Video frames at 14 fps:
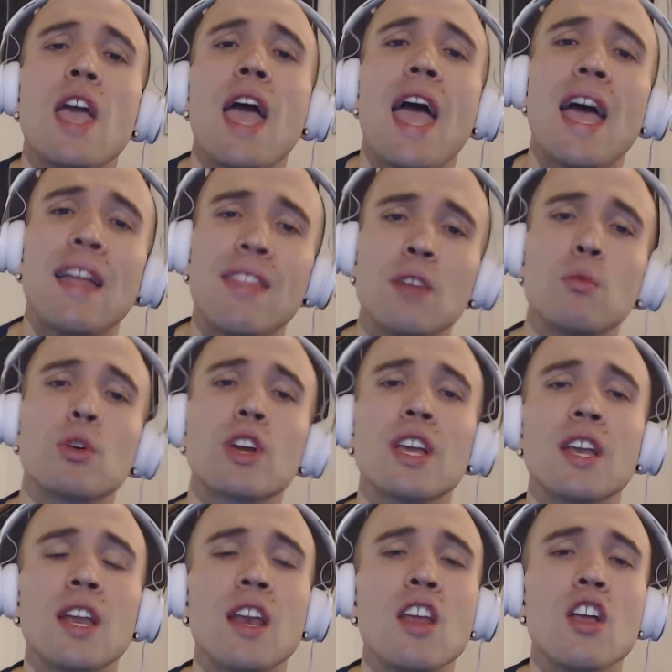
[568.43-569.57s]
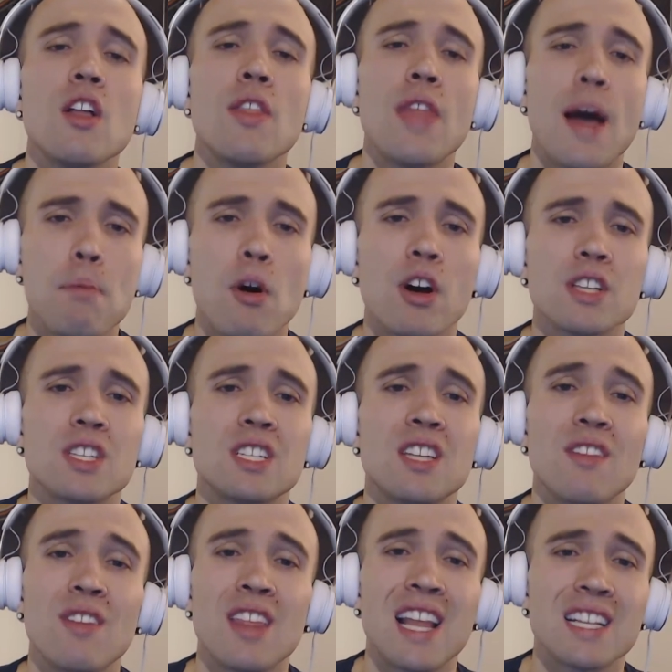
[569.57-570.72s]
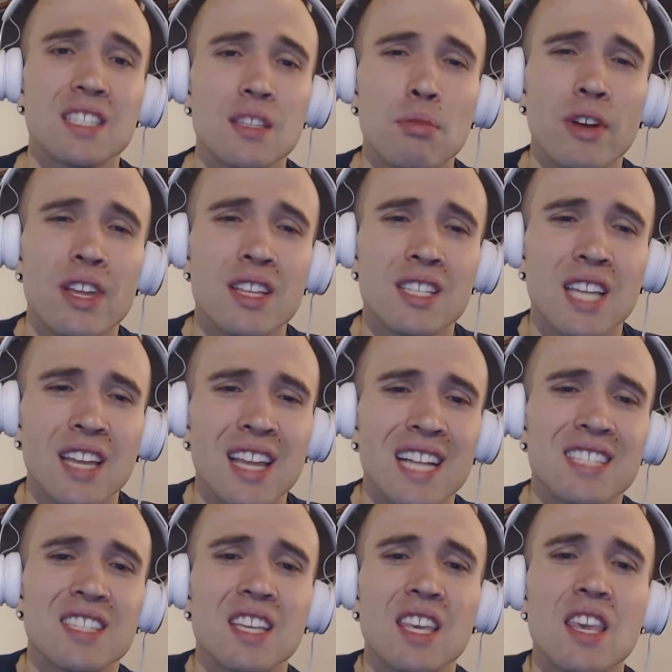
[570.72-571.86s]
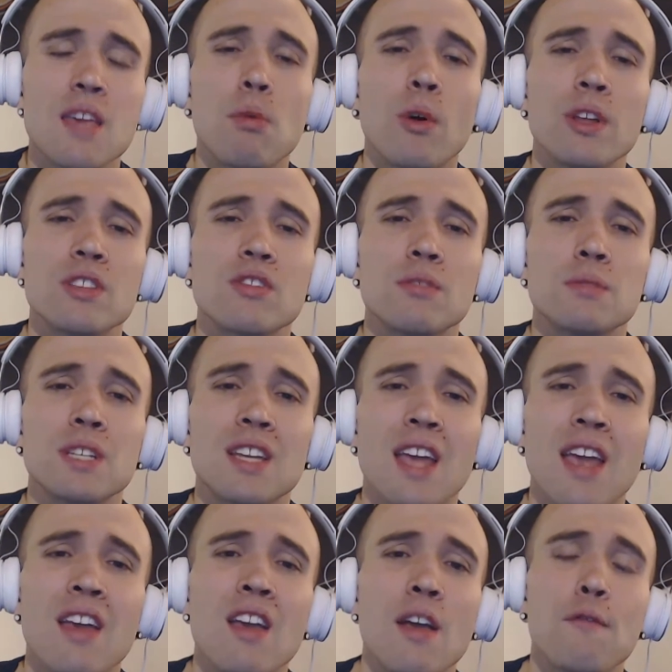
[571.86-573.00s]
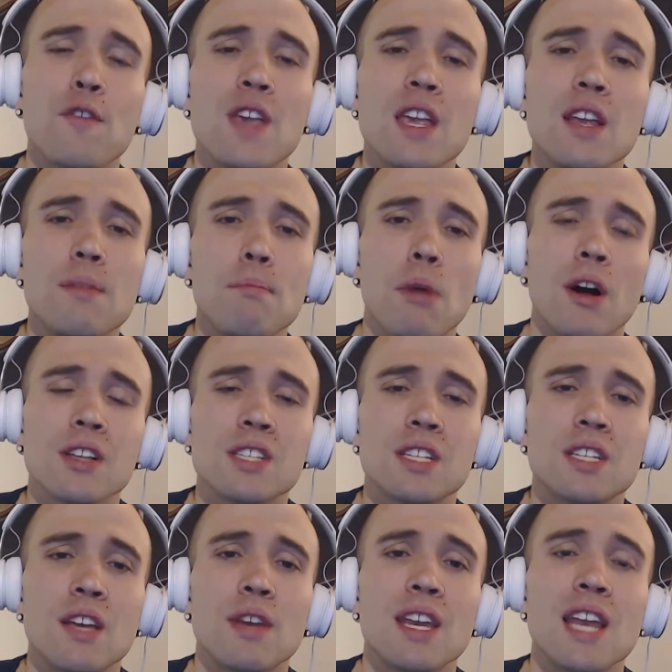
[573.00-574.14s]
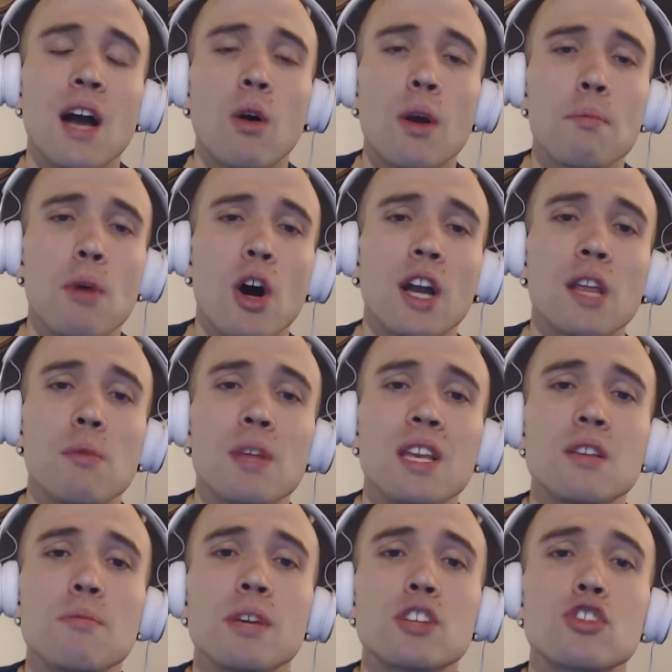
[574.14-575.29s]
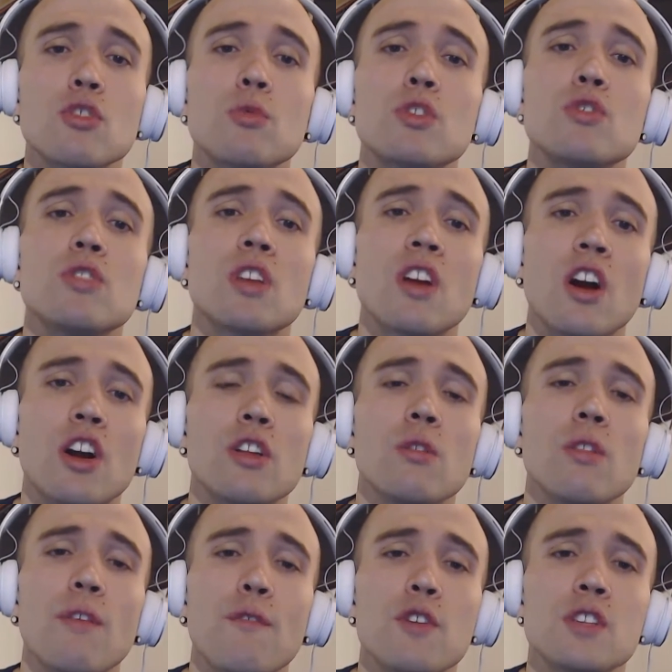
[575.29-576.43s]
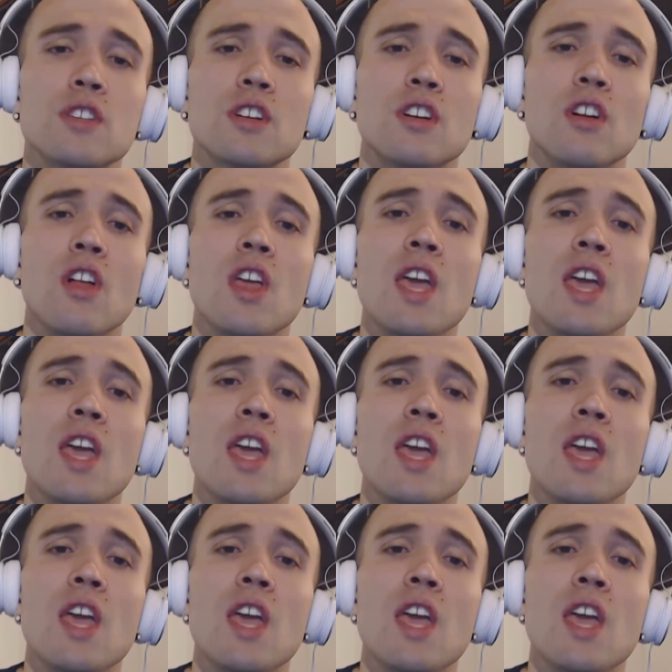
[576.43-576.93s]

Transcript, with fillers: And then we're getting that positivity. That's the brain side. That's the key points from today. Feed positivity. Now, our body, we need to make sure we're doing the cardio and the physical.